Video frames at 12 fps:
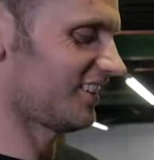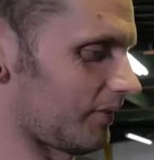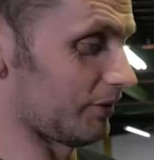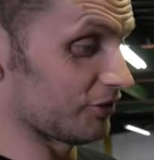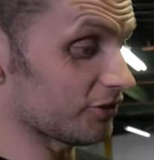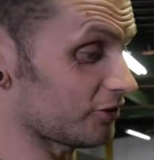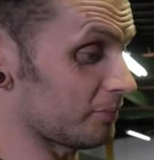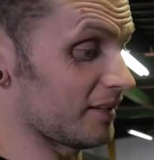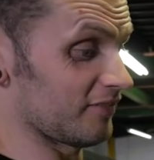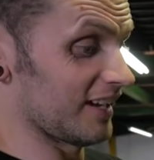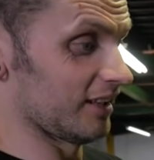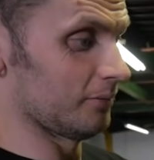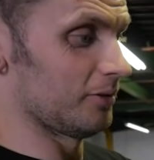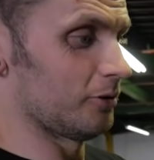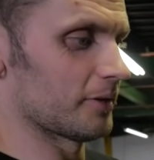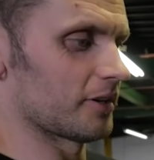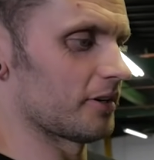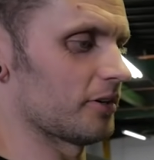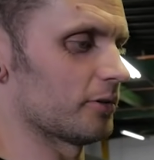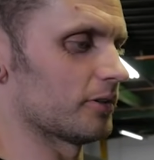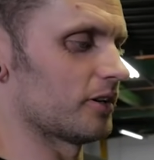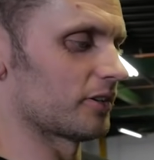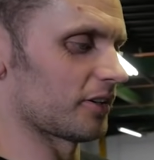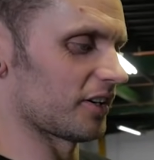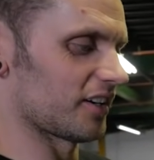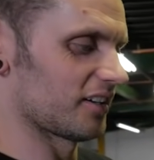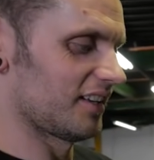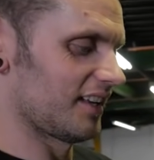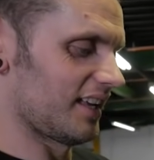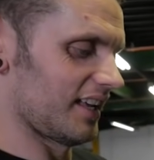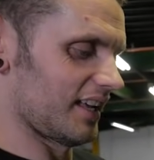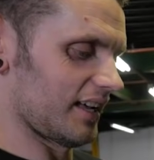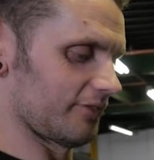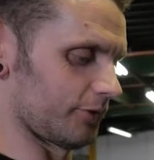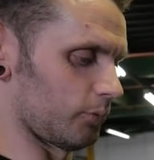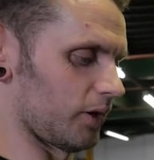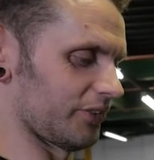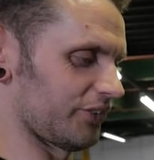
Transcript: which used to be available but are no longer from one